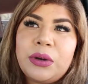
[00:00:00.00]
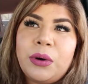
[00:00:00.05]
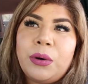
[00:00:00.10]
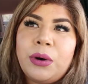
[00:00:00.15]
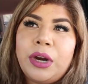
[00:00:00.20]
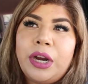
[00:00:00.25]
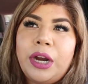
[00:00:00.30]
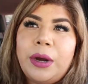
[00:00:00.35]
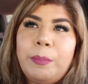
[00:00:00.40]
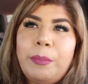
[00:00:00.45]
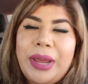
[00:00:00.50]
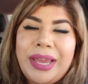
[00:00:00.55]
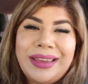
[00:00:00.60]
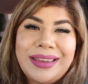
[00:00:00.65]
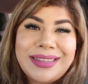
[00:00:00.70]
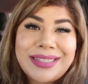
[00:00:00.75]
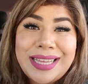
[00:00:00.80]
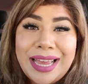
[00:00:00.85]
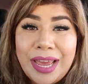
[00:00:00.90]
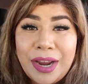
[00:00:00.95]
or bang
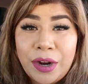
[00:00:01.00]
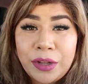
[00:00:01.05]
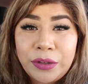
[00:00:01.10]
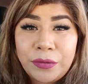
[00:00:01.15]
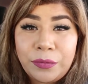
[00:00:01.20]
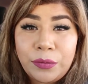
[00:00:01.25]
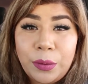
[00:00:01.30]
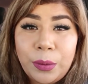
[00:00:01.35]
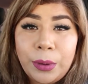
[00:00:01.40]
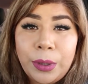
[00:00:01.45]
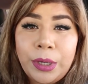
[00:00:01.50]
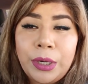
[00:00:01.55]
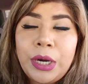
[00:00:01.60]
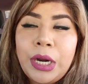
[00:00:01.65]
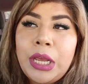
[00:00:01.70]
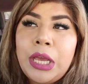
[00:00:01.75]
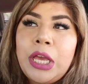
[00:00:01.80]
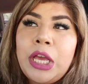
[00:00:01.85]
his head on the floor.